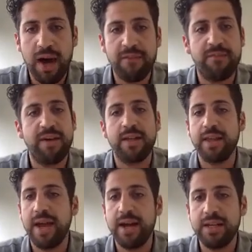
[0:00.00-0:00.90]
effect,
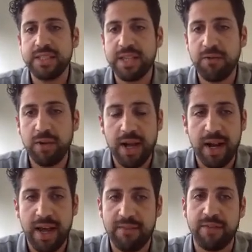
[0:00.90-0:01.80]
any cervical
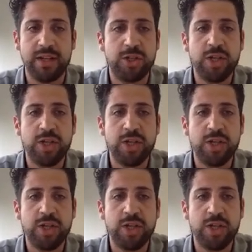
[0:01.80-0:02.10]
effect.